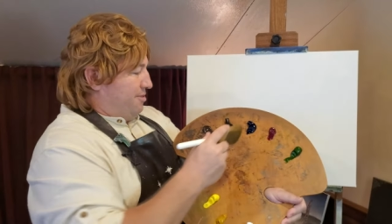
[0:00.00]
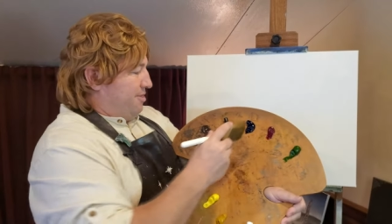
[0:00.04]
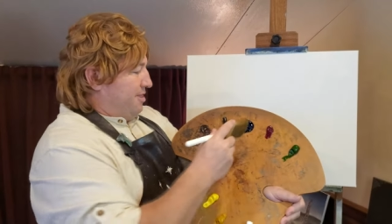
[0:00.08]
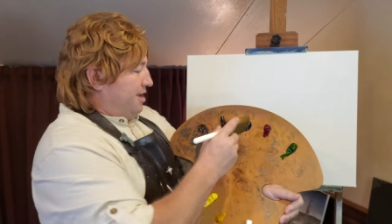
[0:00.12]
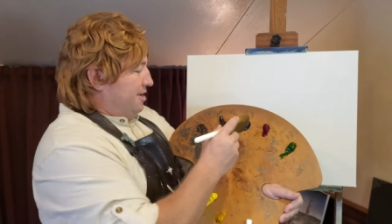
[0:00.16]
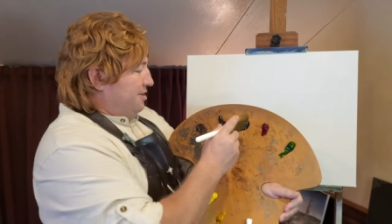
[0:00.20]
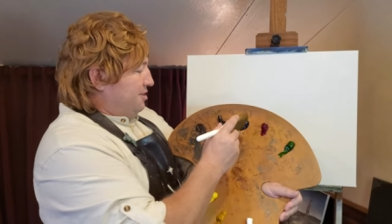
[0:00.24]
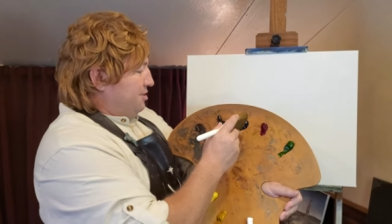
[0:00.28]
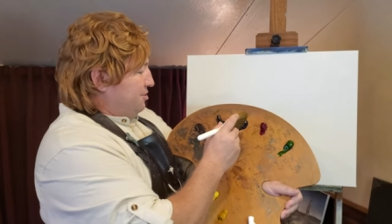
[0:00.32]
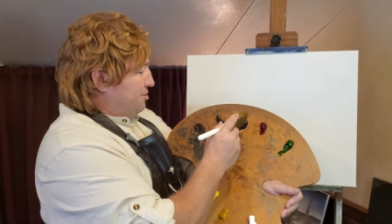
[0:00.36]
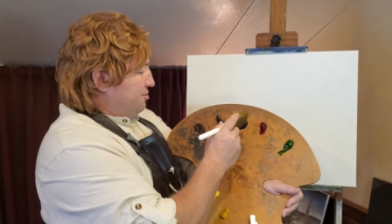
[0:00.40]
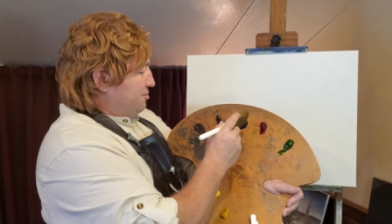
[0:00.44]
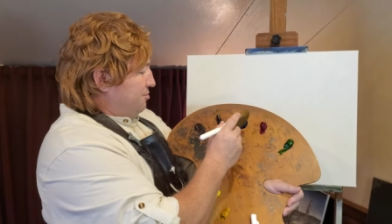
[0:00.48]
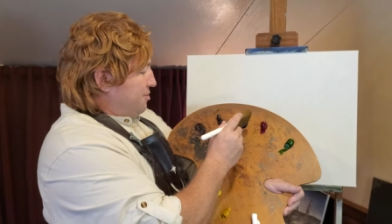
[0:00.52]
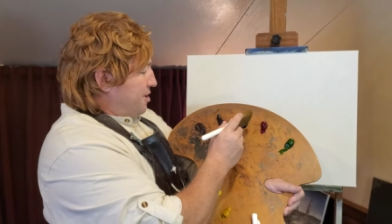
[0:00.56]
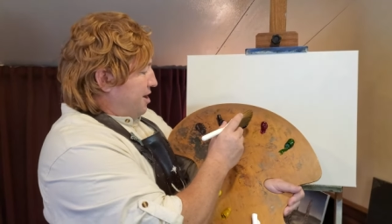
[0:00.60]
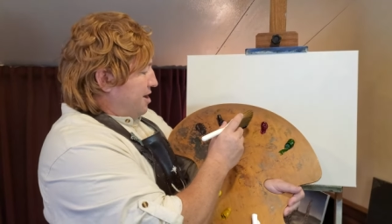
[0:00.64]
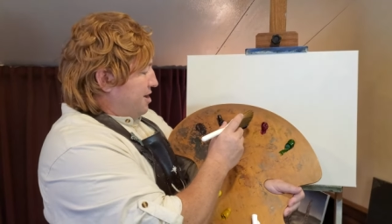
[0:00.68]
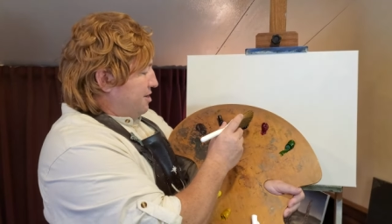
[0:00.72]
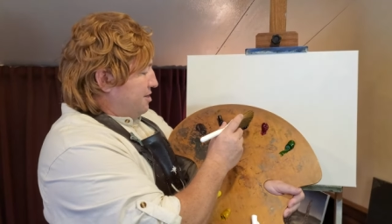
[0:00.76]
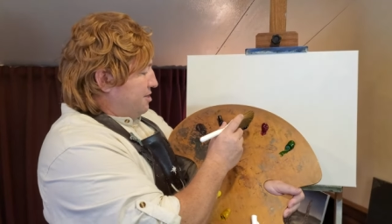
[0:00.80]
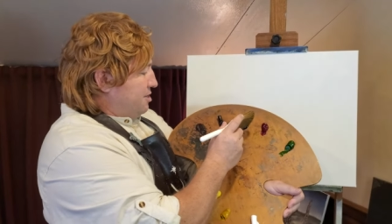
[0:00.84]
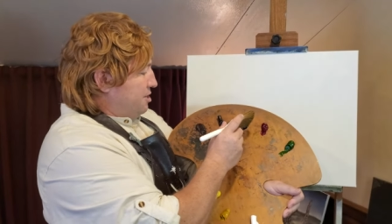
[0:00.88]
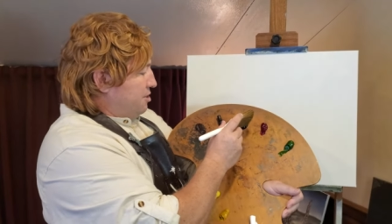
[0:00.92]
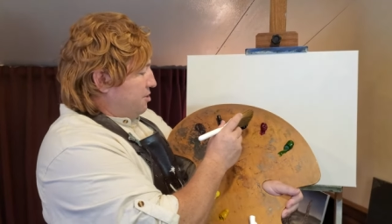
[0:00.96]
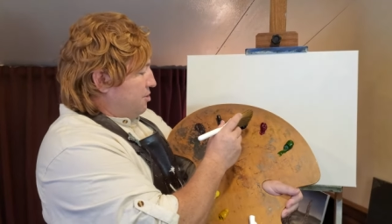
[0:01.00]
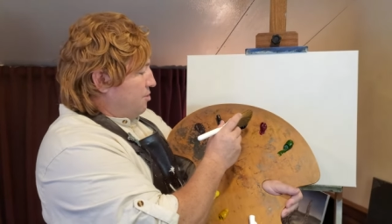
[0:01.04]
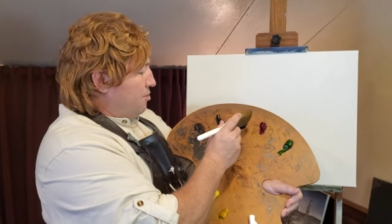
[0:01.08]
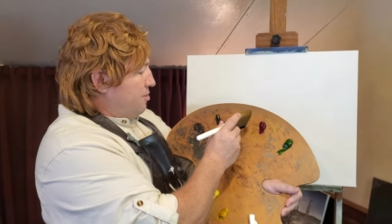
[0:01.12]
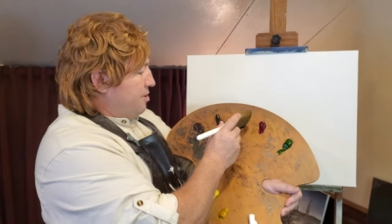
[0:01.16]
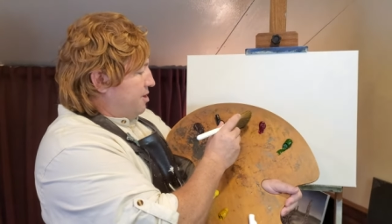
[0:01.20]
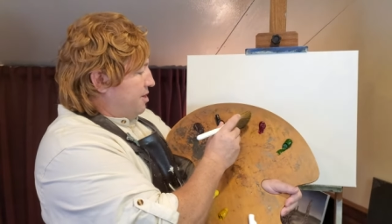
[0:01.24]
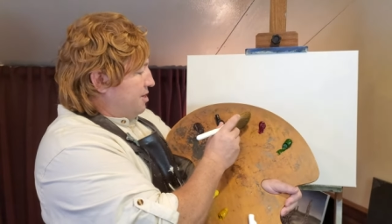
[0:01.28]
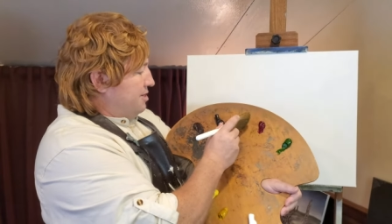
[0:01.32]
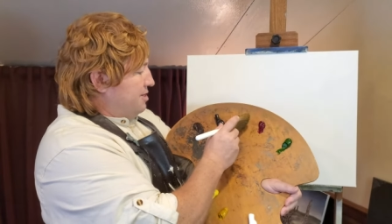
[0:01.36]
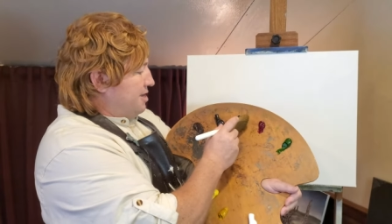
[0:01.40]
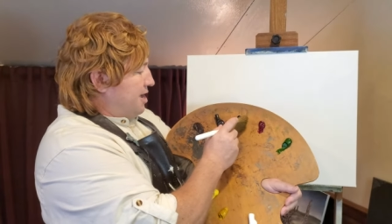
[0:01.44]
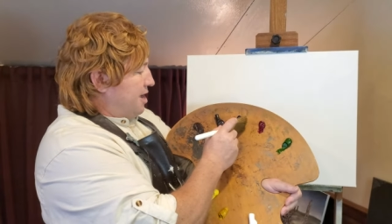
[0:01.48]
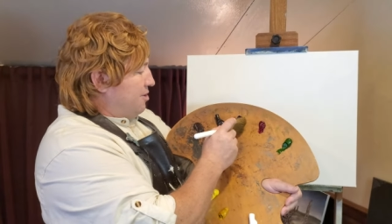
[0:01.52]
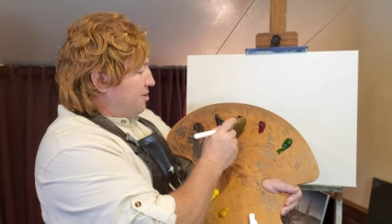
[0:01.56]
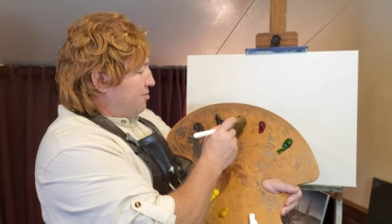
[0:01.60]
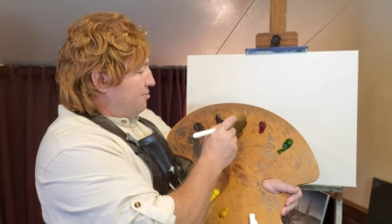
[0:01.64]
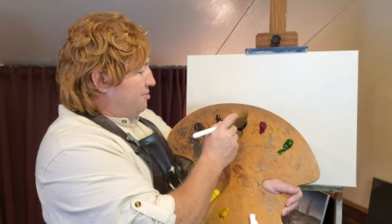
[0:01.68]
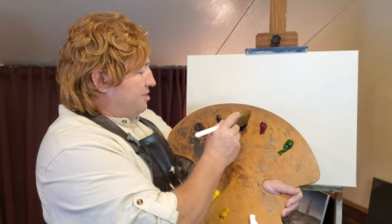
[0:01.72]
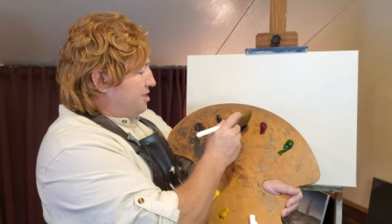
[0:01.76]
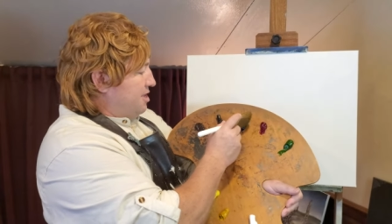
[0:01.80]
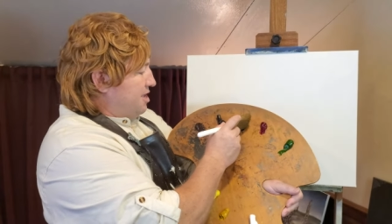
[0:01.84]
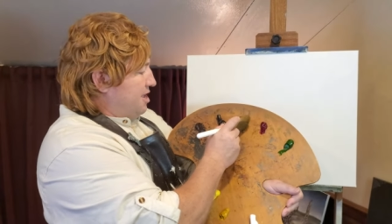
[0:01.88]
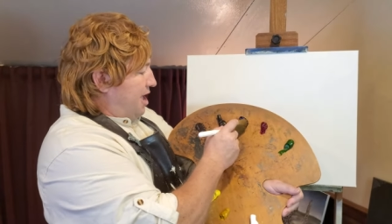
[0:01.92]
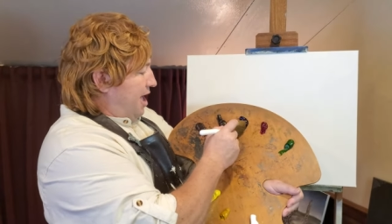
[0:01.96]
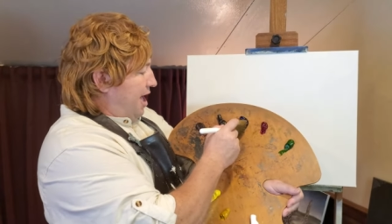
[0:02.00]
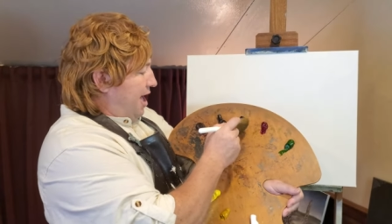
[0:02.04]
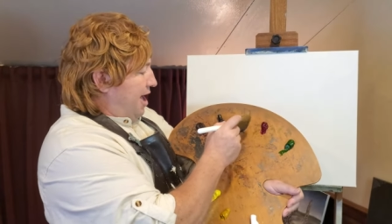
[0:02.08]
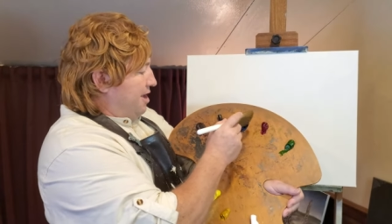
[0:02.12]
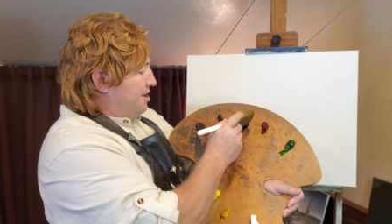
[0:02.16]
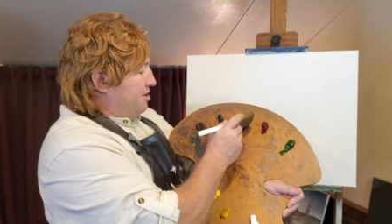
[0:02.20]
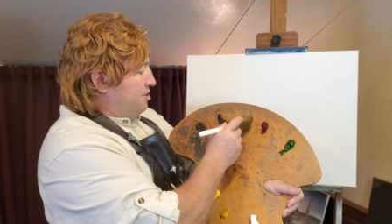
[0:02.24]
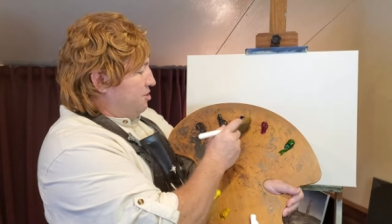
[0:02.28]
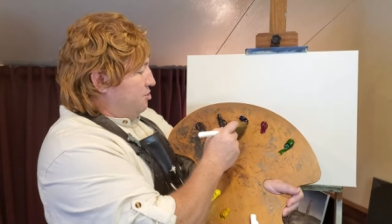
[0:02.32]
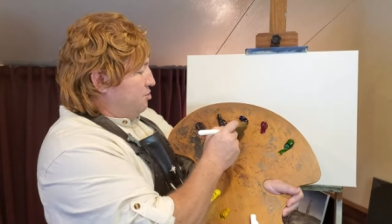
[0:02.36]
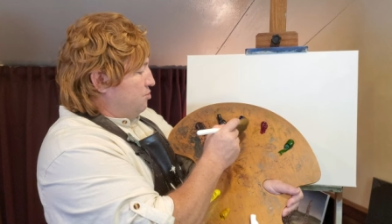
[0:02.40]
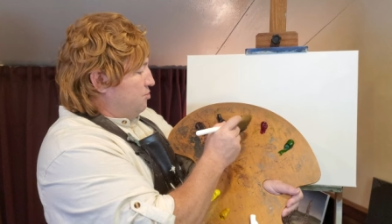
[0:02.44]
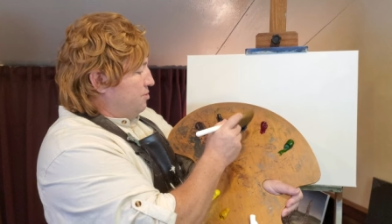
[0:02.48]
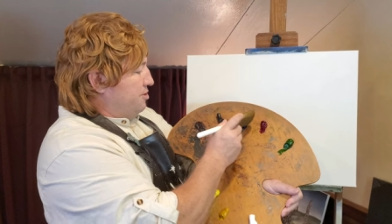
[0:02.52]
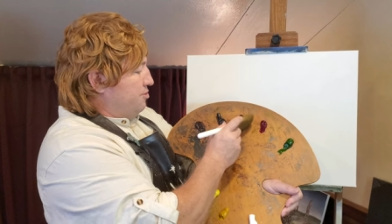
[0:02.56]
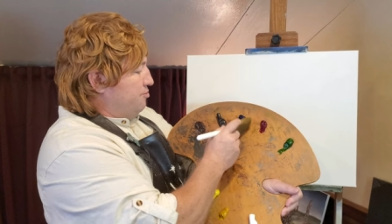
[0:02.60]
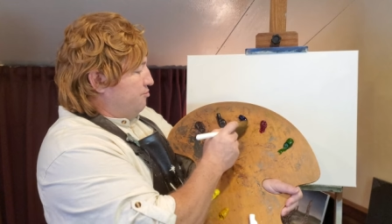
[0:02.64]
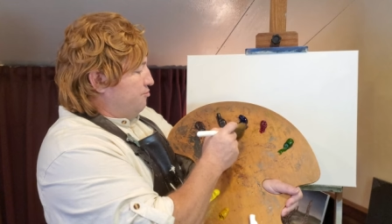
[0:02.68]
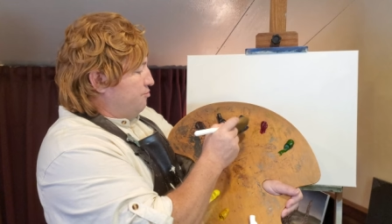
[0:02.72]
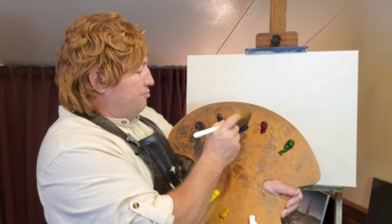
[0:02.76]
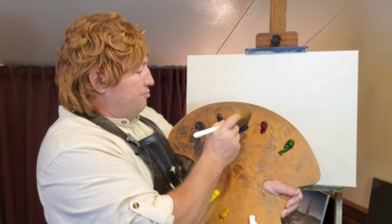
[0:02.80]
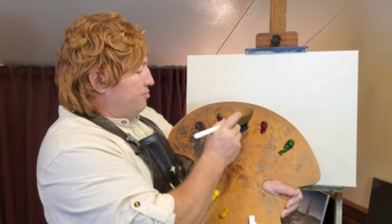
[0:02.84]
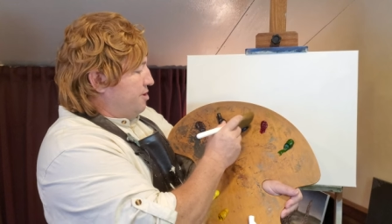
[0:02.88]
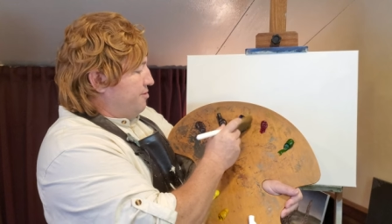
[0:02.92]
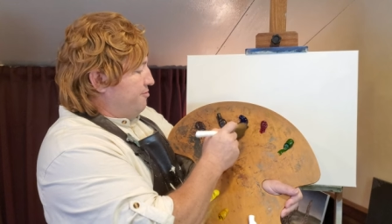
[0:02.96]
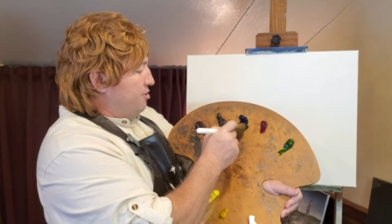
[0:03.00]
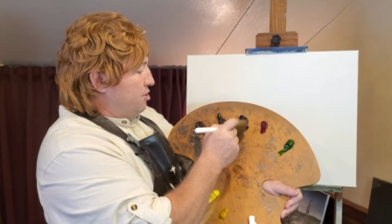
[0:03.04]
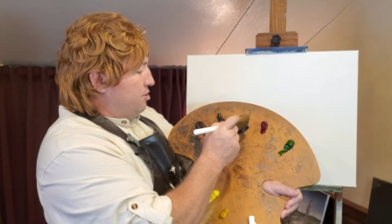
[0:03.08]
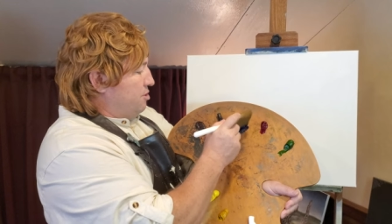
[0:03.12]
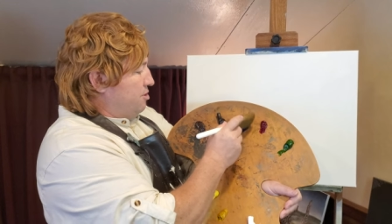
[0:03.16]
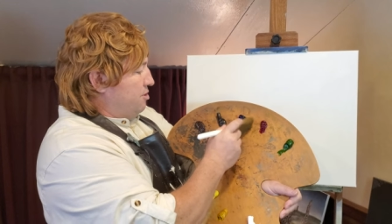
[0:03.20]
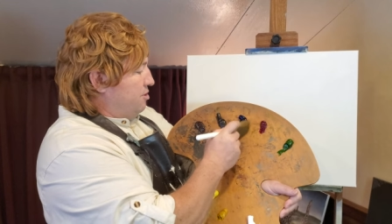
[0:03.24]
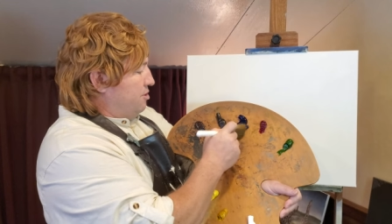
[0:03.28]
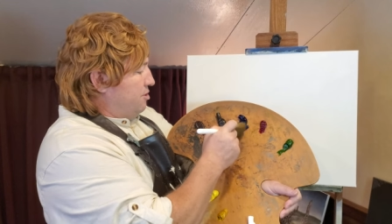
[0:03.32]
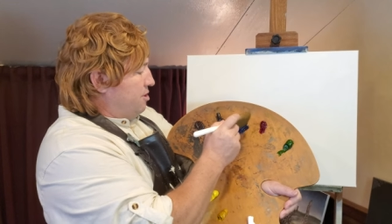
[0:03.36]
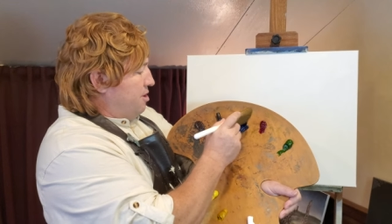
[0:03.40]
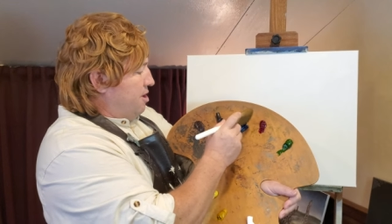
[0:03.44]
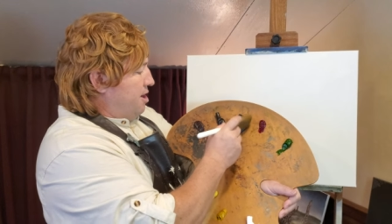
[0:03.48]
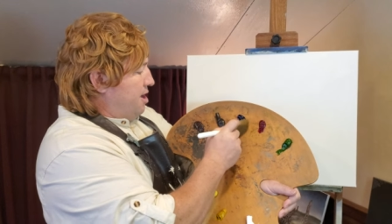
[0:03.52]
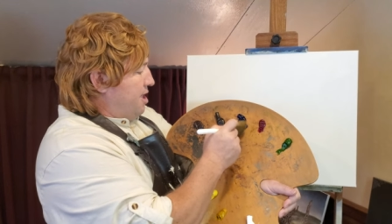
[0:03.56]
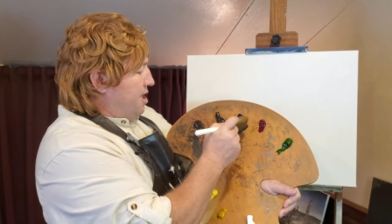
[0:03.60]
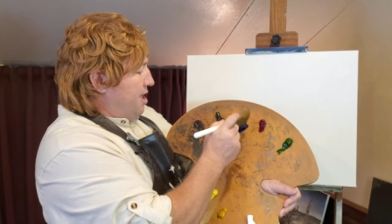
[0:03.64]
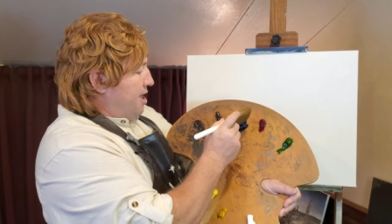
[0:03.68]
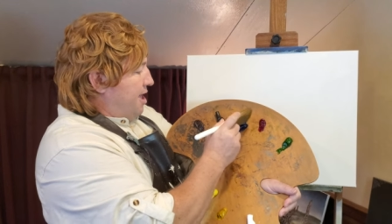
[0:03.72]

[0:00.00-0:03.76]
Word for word: That's right, going down the Anduin River